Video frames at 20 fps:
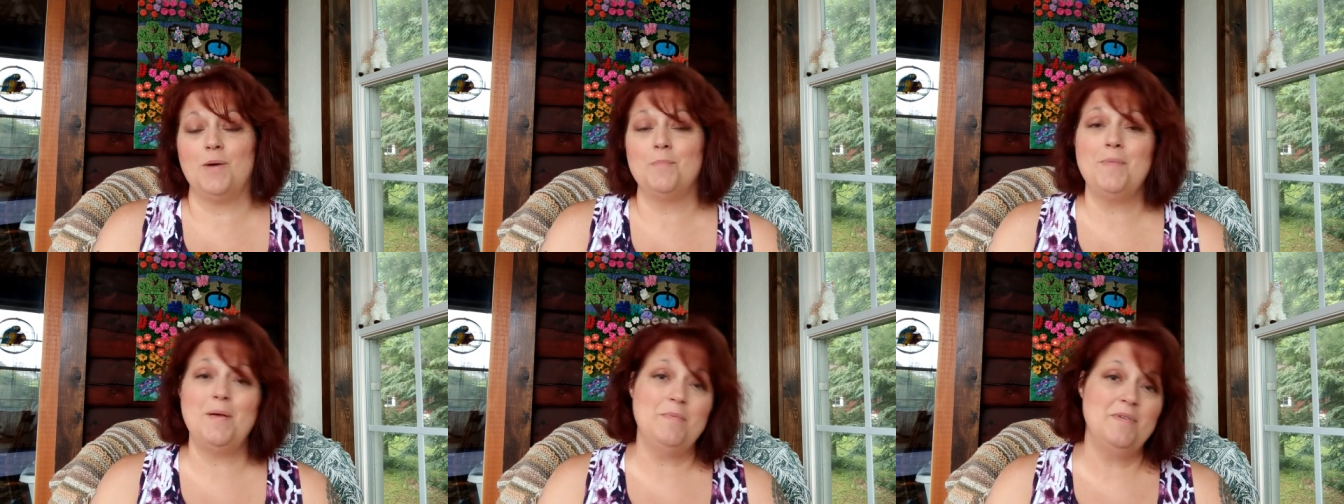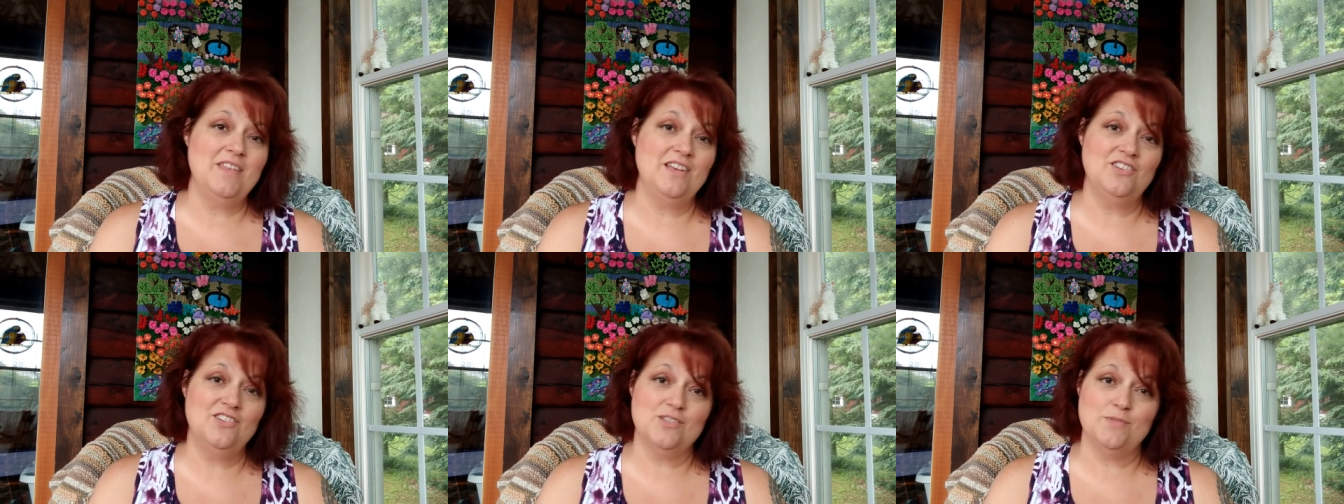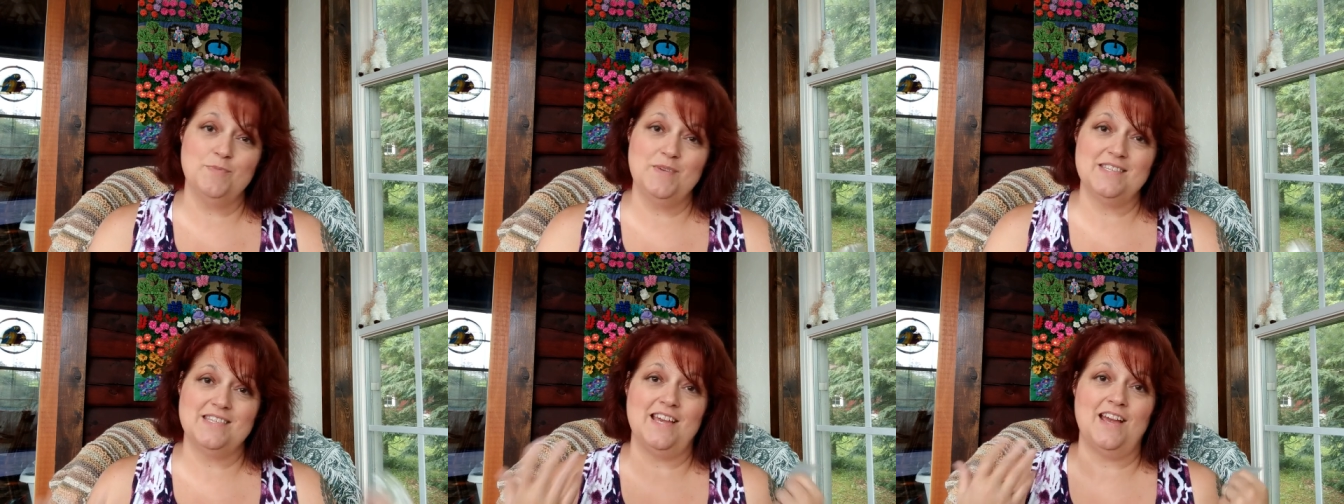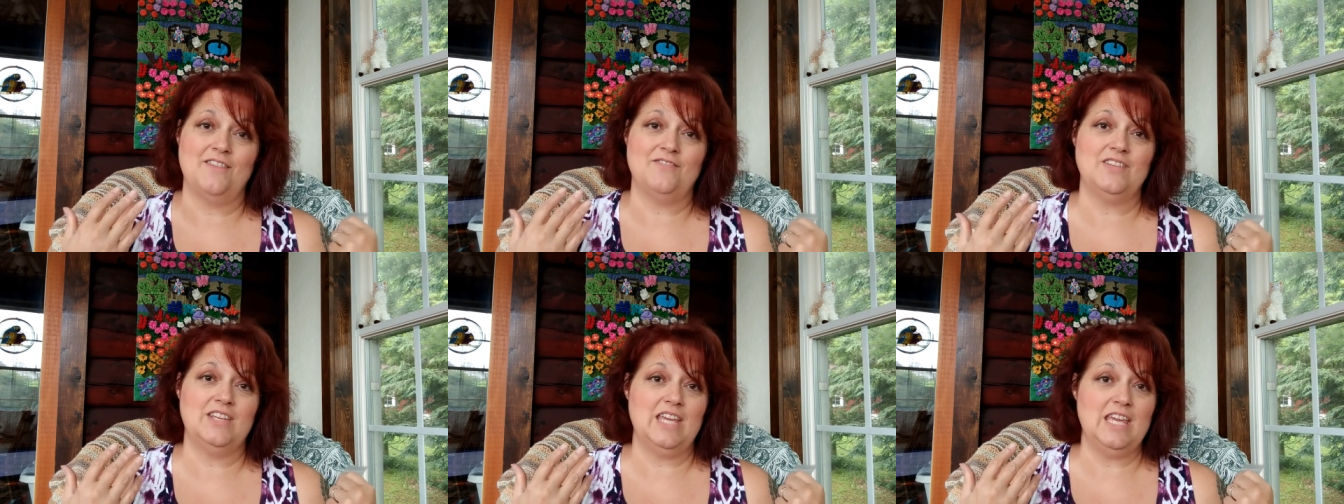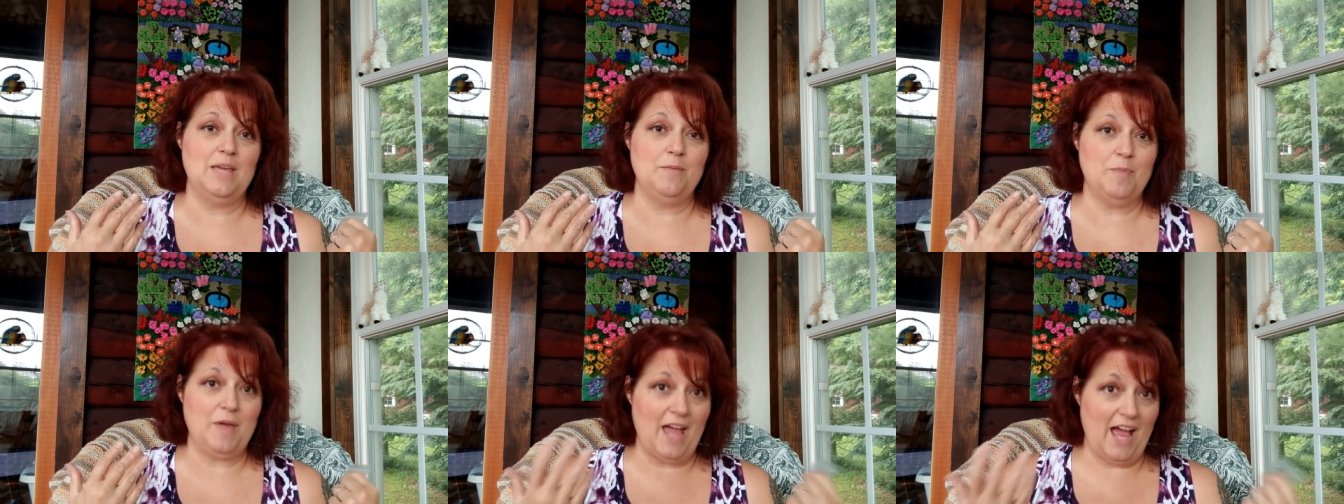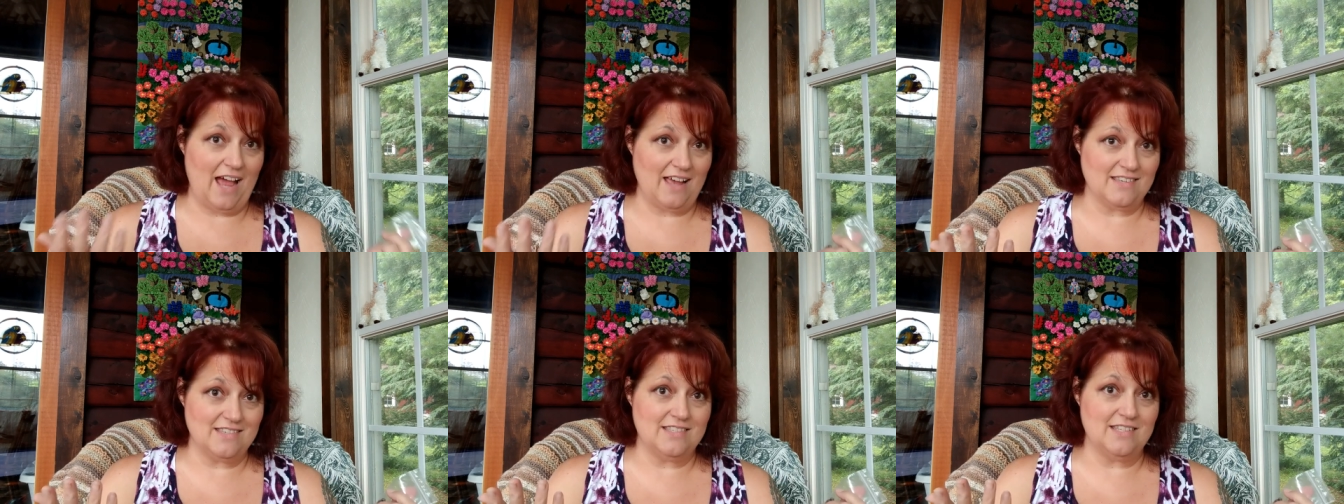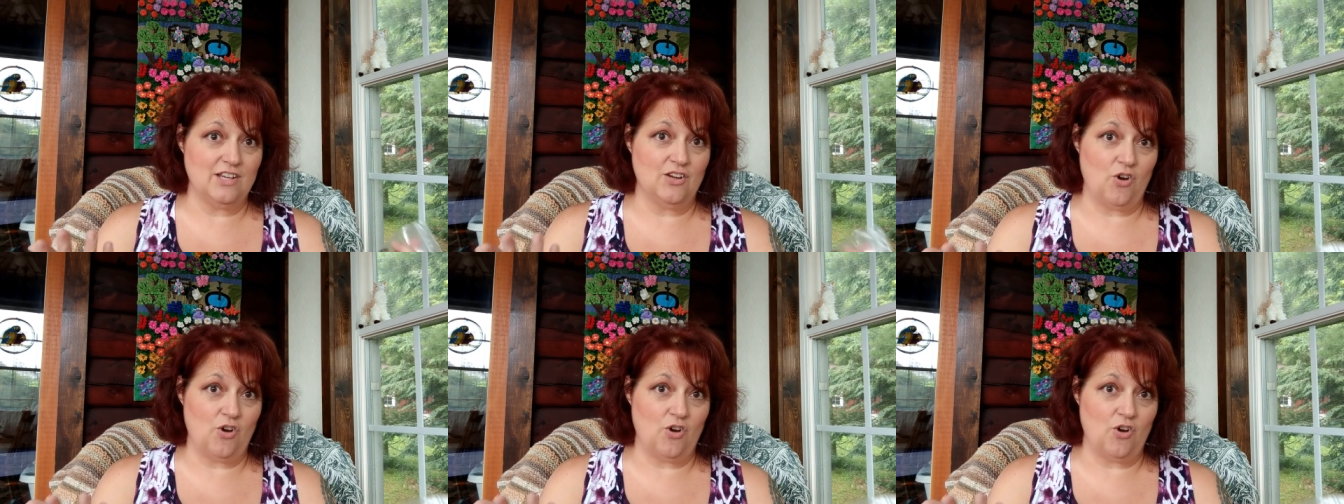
Maybe that just means I have to keep casting